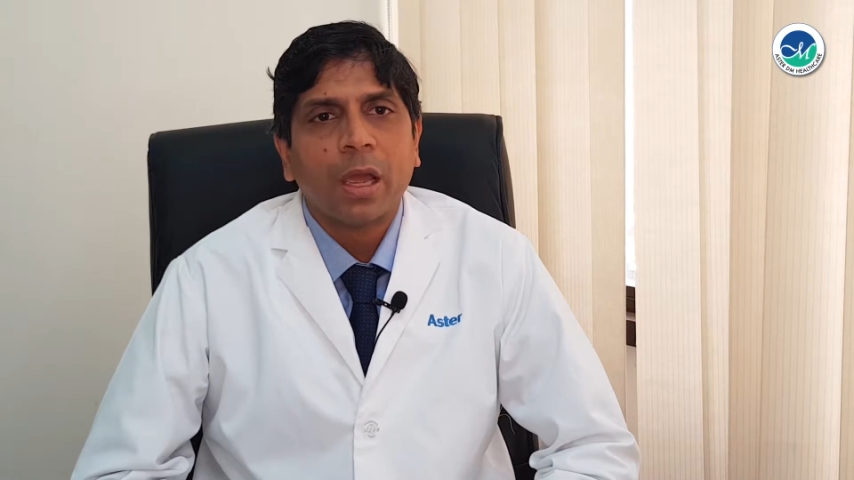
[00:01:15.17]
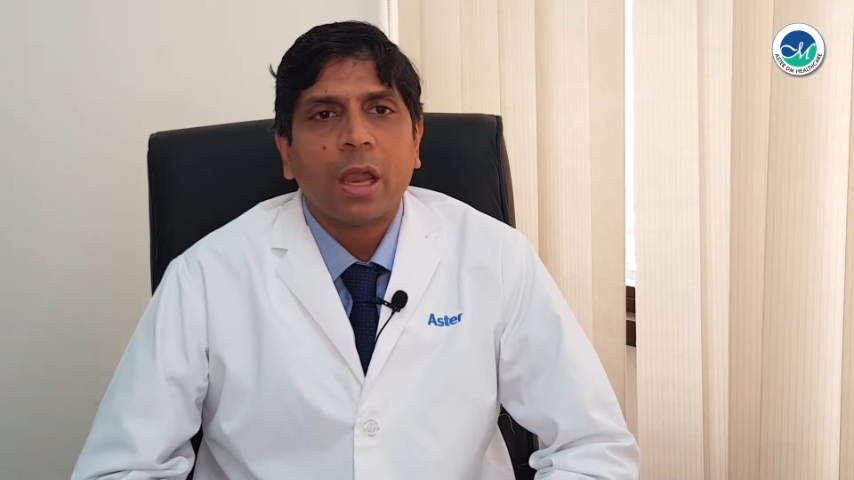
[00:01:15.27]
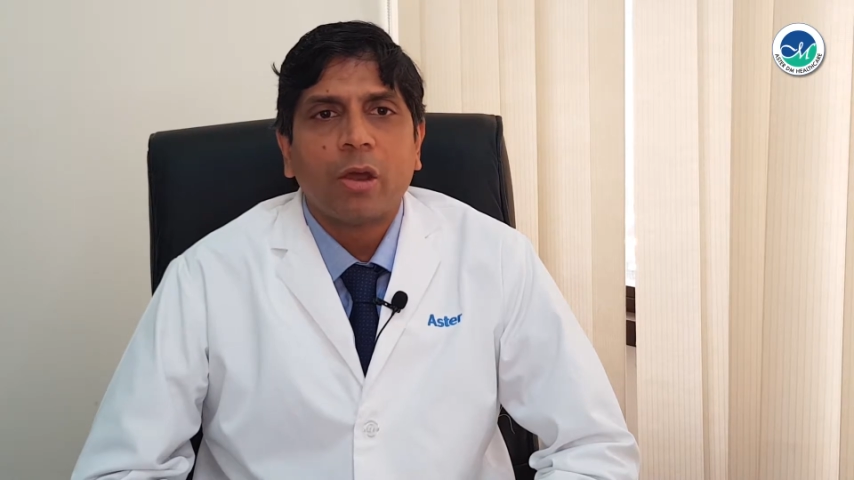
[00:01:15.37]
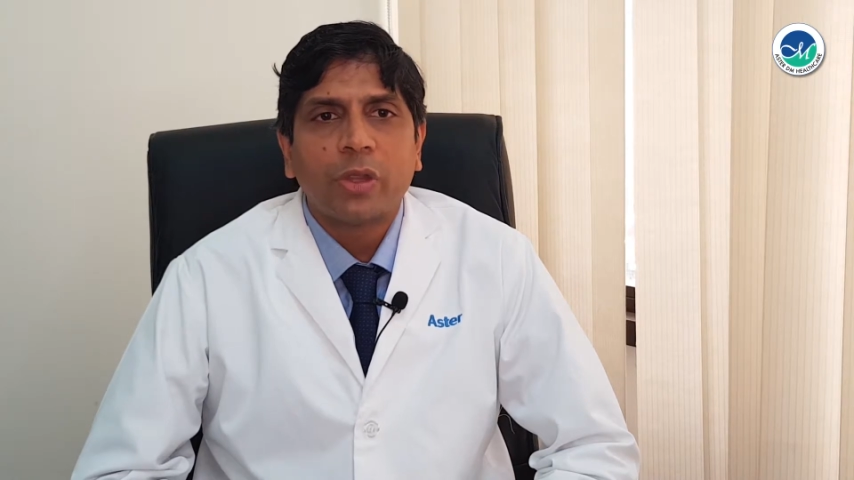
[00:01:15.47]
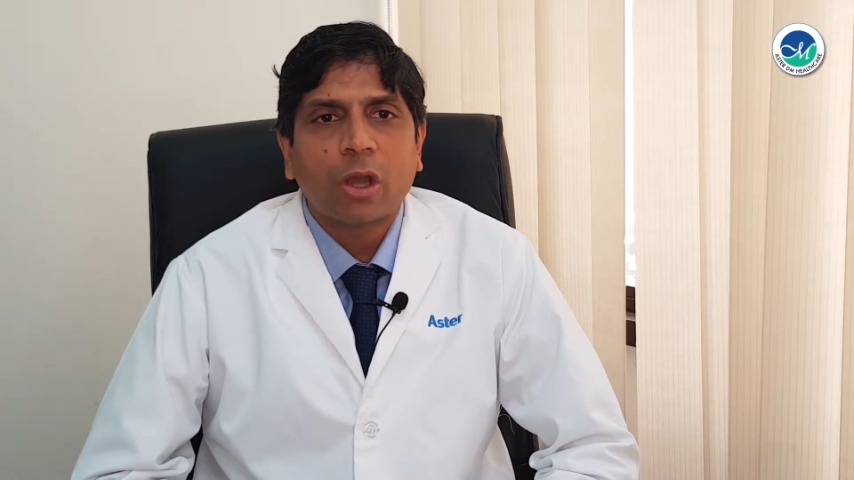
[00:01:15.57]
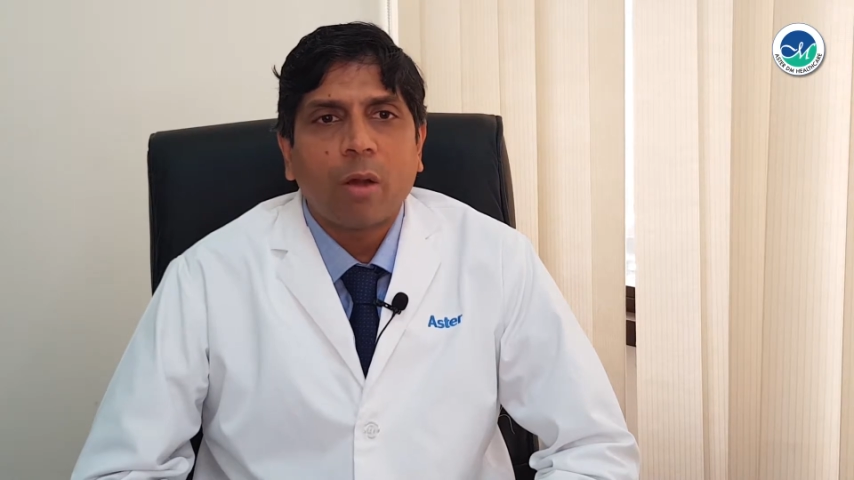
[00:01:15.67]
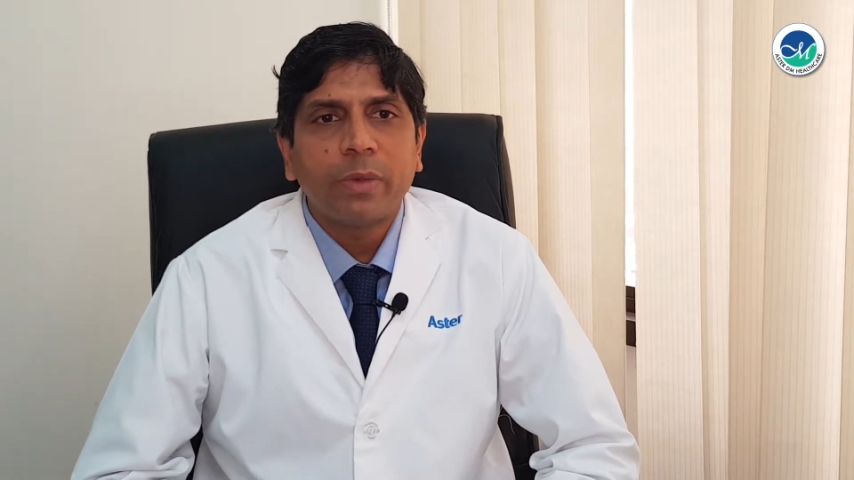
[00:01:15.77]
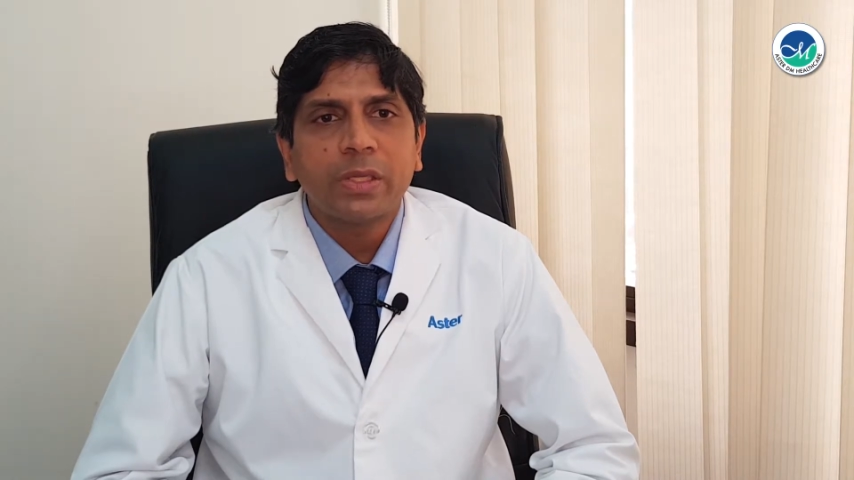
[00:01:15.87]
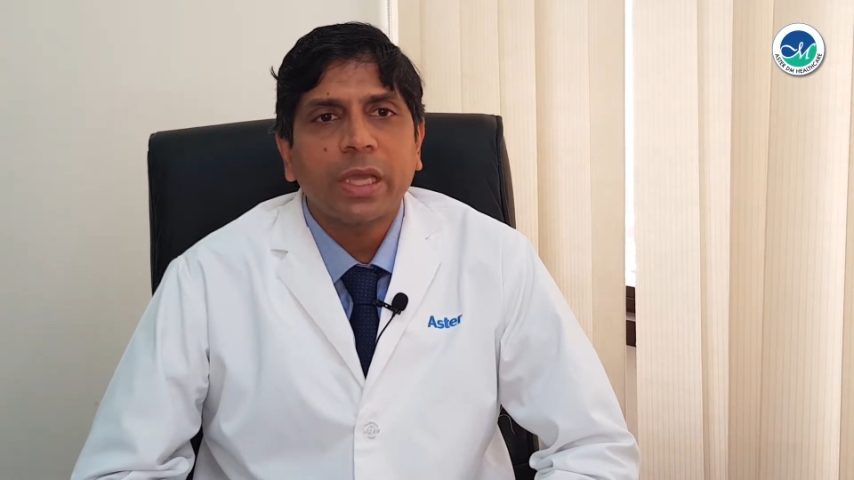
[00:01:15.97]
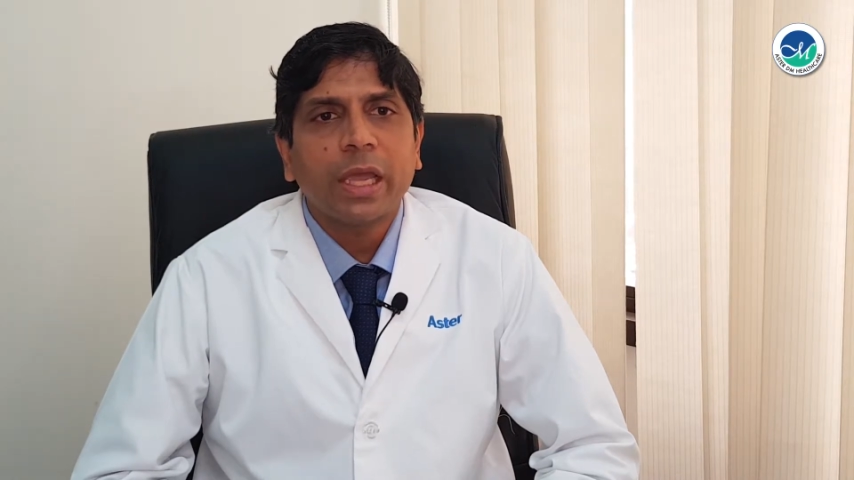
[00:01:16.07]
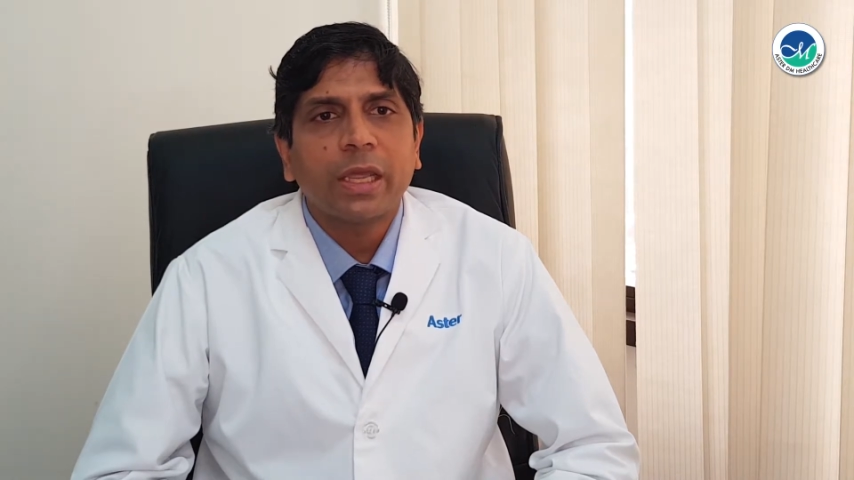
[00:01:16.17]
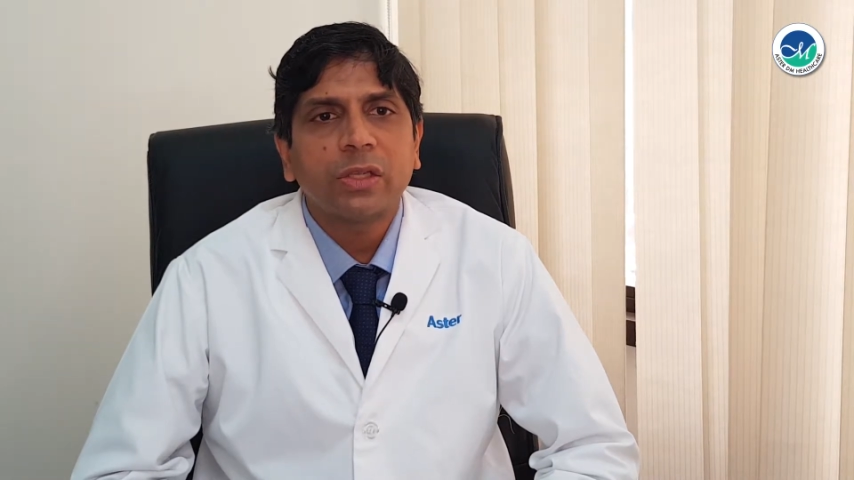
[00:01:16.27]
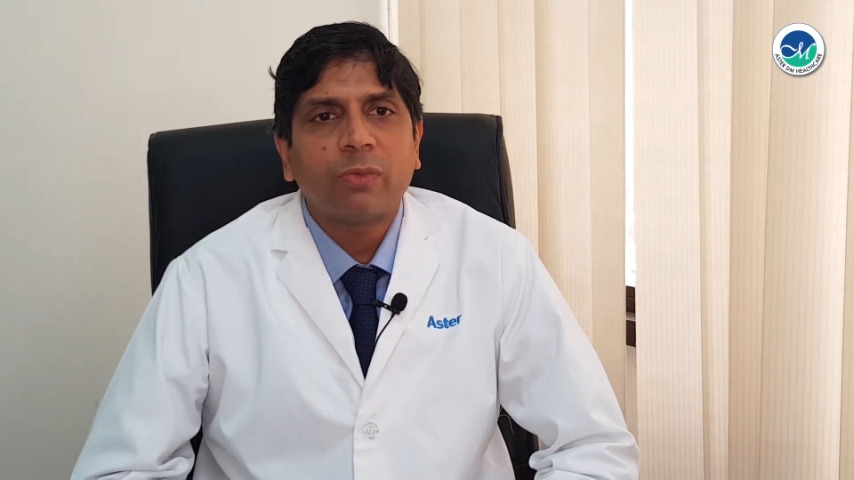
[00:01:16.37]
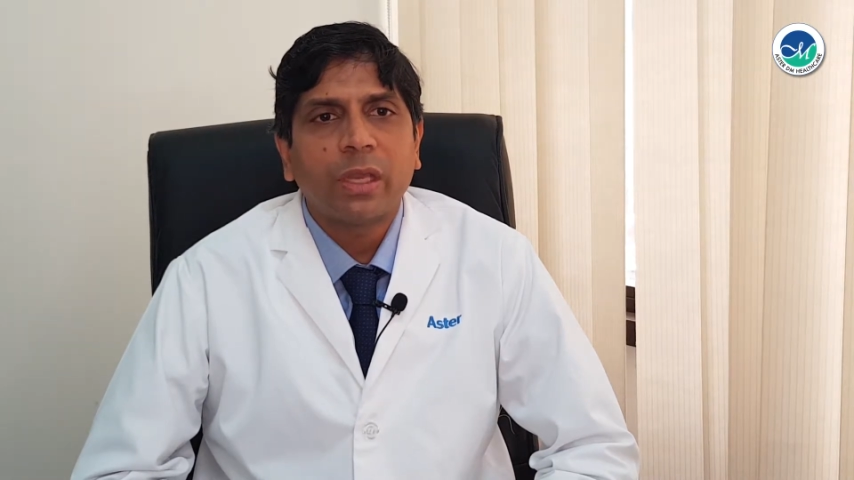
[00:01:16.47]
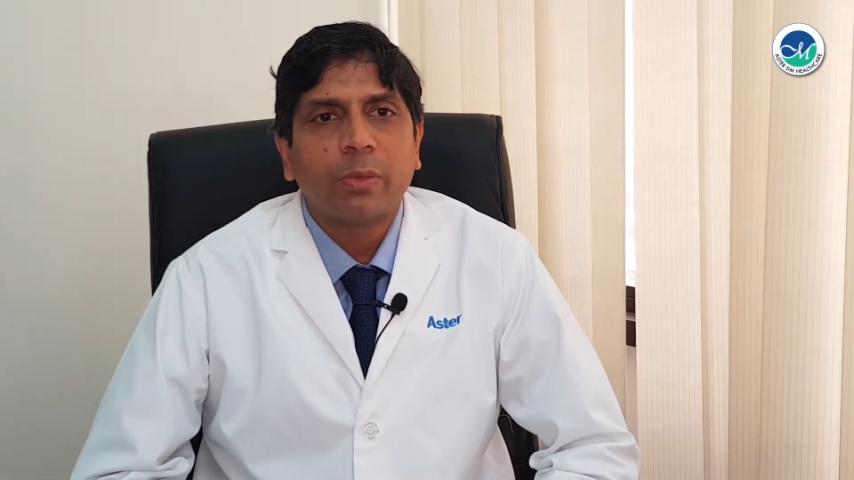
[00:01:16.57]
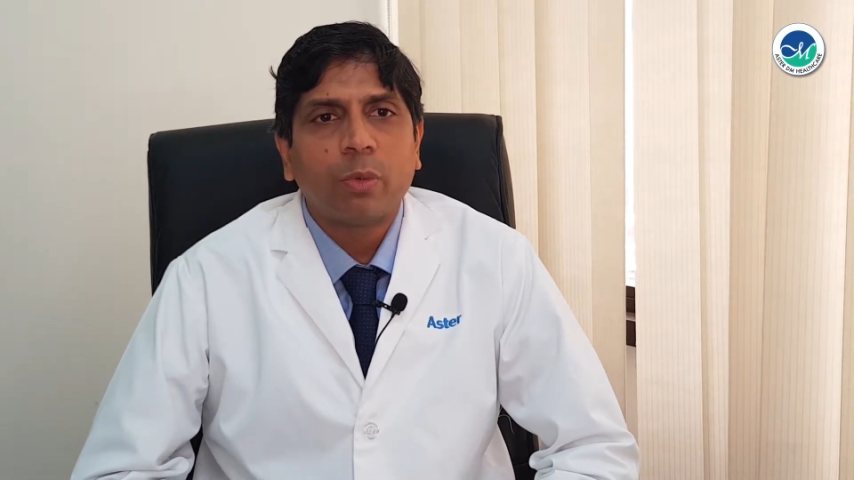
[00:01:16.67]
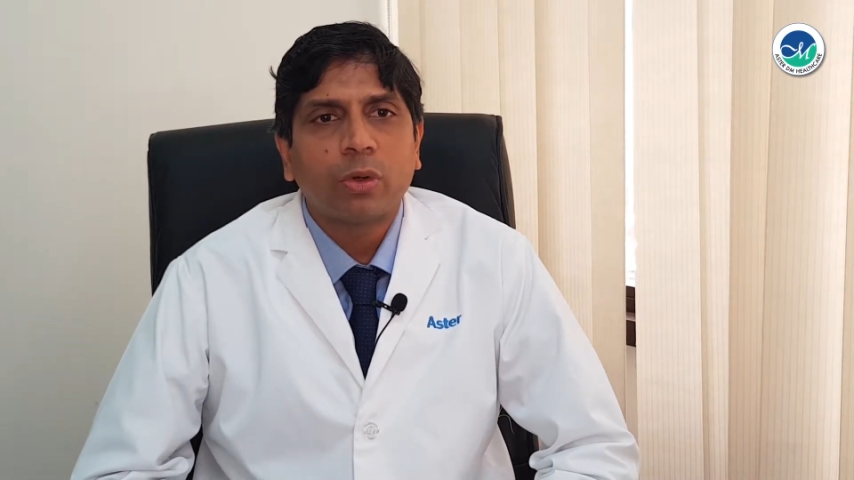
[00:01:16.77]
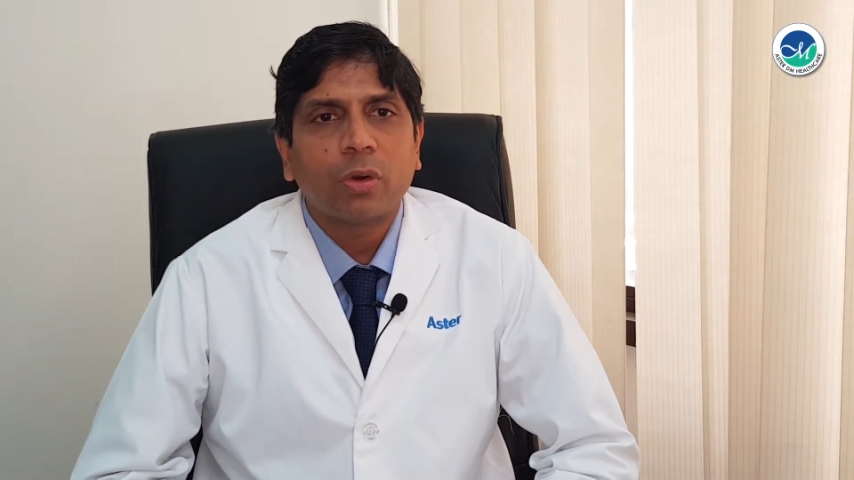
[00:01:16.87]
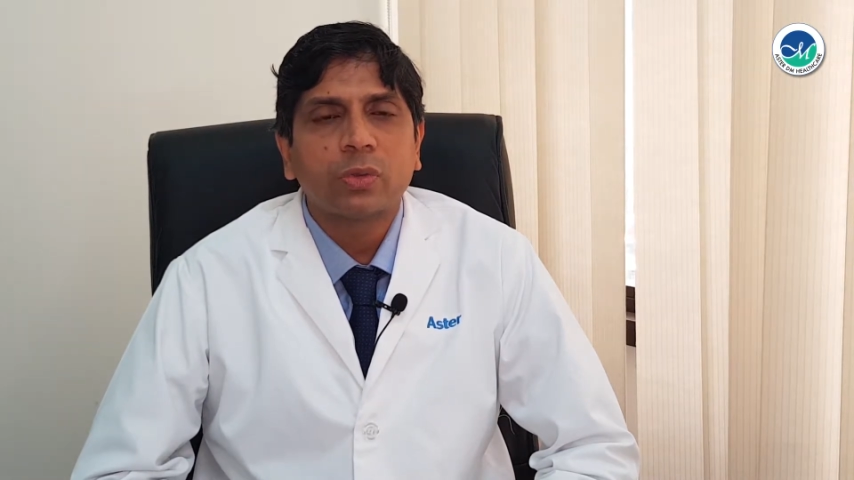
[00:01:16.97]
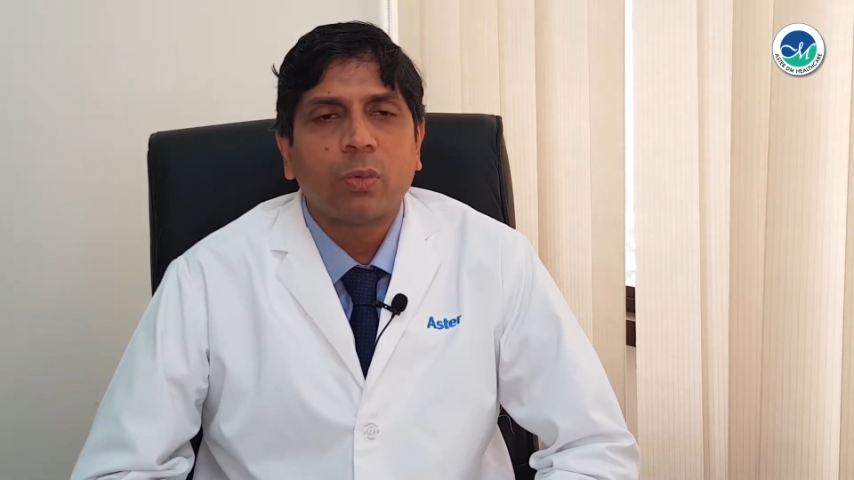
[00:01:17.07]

Now, the commonest areas where the Botox